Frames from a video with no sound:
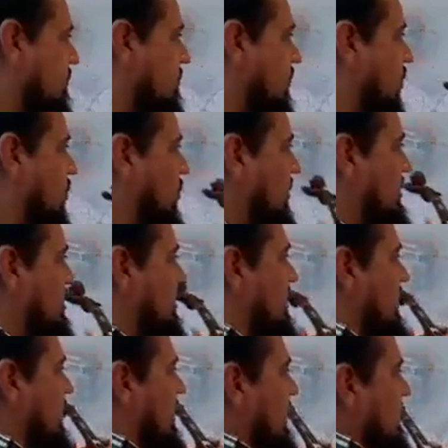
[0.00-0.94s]
which is
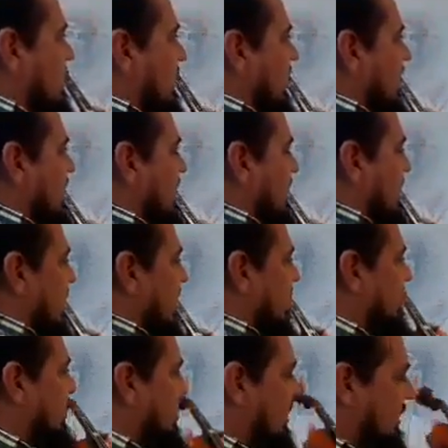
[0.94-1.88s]
in this key, the key
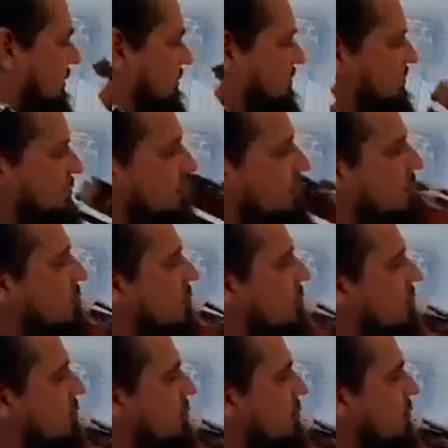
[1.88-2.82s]
of G.
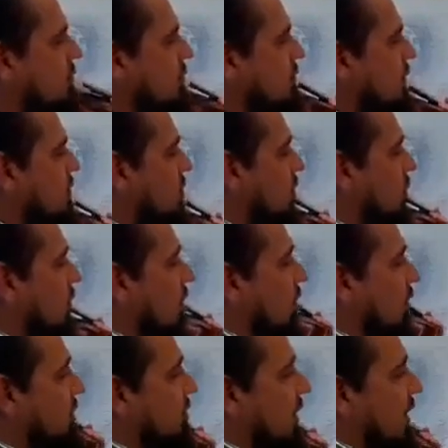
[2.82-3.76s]
So
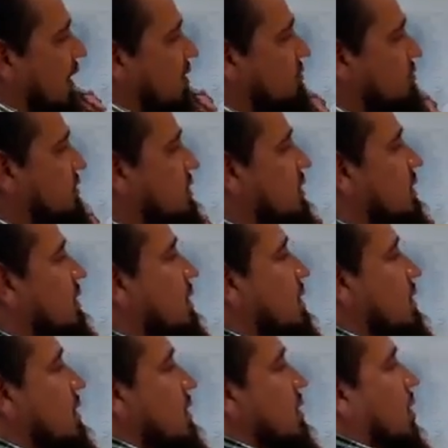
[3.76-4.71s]
all your Fs
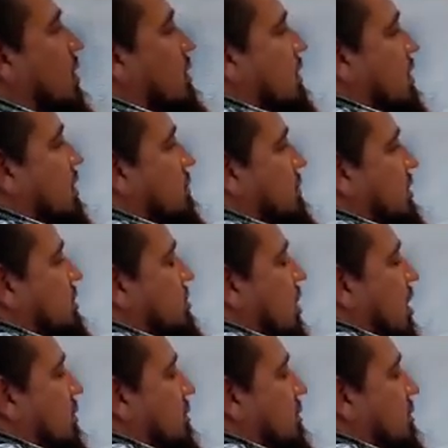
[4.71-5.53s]
are gonna be sharp,